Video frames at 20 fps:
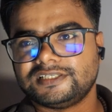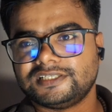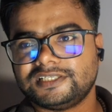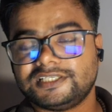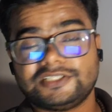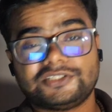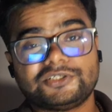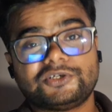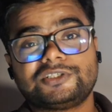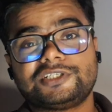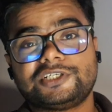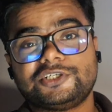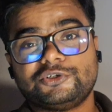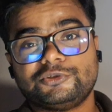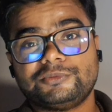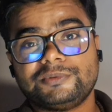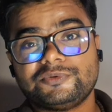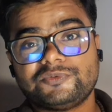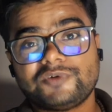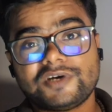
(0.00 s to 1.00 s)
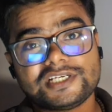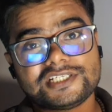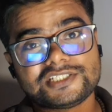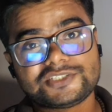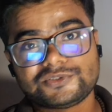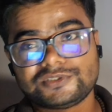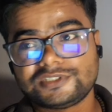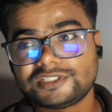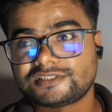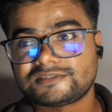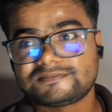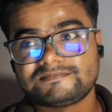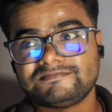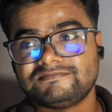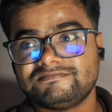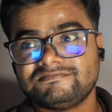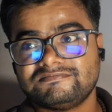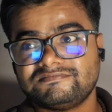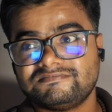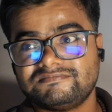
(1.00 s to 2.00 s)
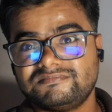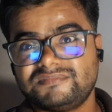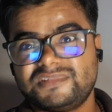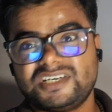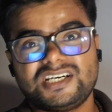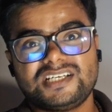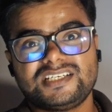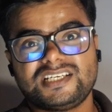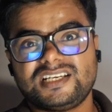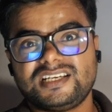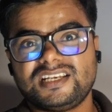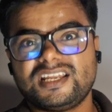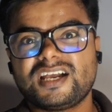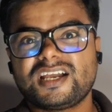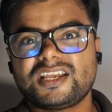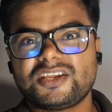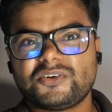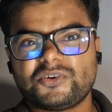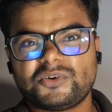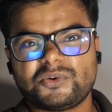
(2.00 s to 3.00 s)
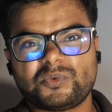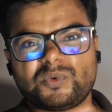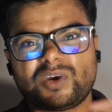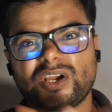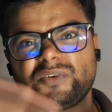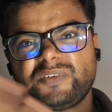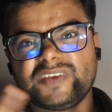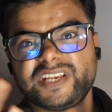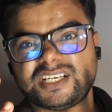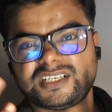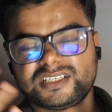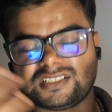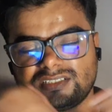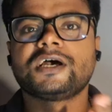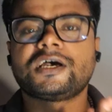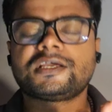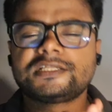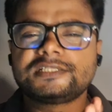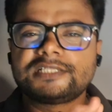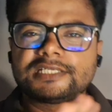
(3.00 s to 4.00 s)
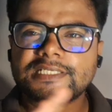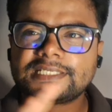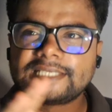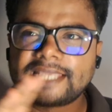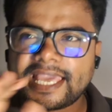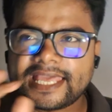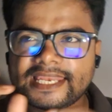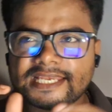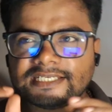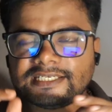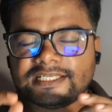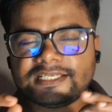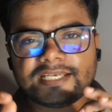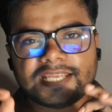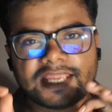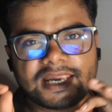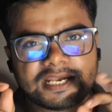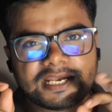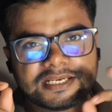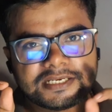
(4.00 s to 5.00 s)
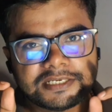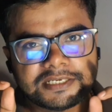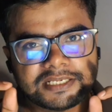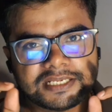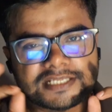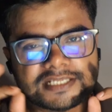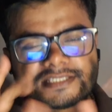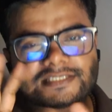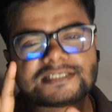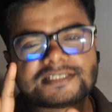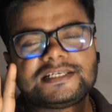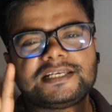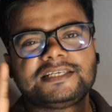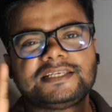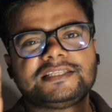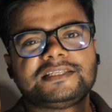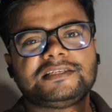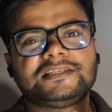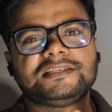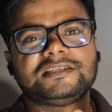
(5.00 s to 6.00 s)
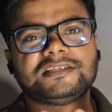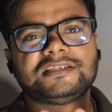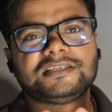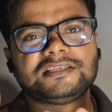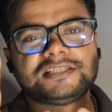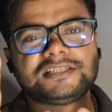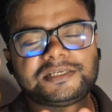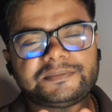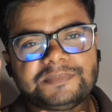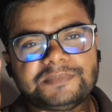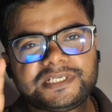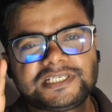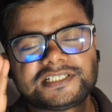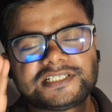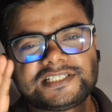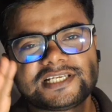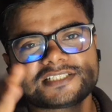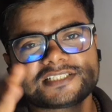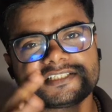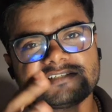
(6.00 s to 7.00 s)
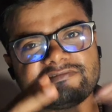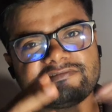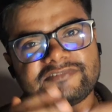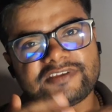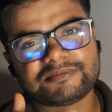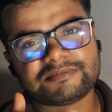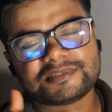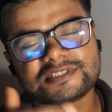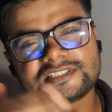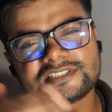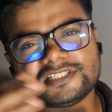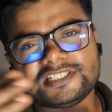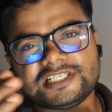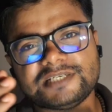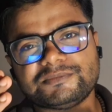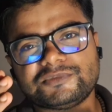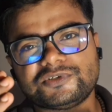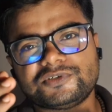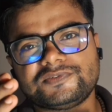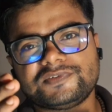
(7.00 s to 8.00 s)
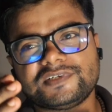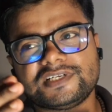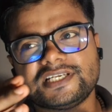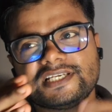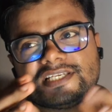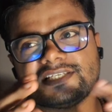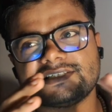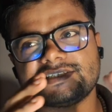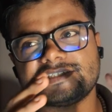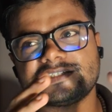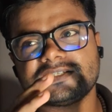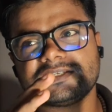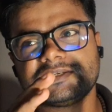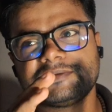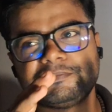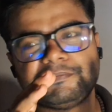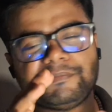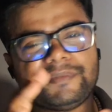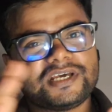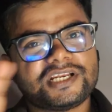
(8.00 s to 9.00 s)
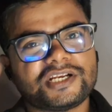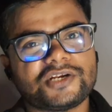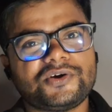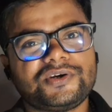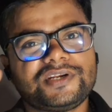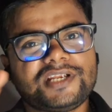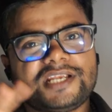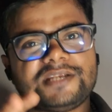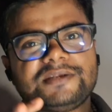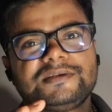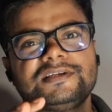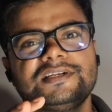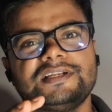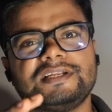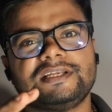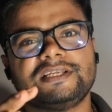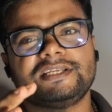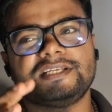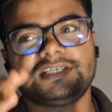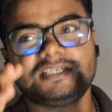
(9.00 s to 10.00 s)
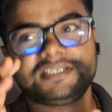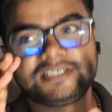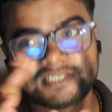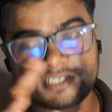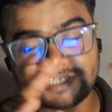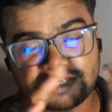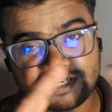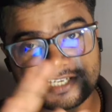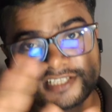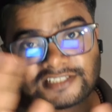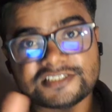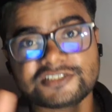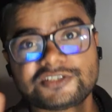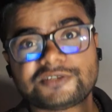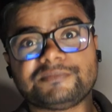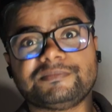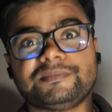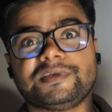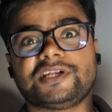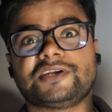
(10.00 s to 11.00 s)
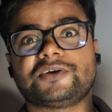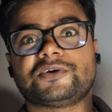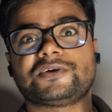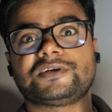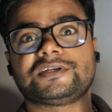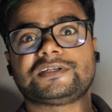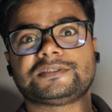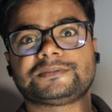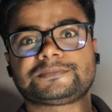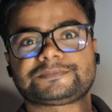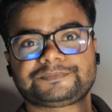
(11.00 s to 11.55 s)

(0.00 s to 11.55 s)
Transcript: he thought it would be wise to just burn and die. Why wait? Another character and incident that Peter Jackson famously removed is Beregond and Treason of Beregond.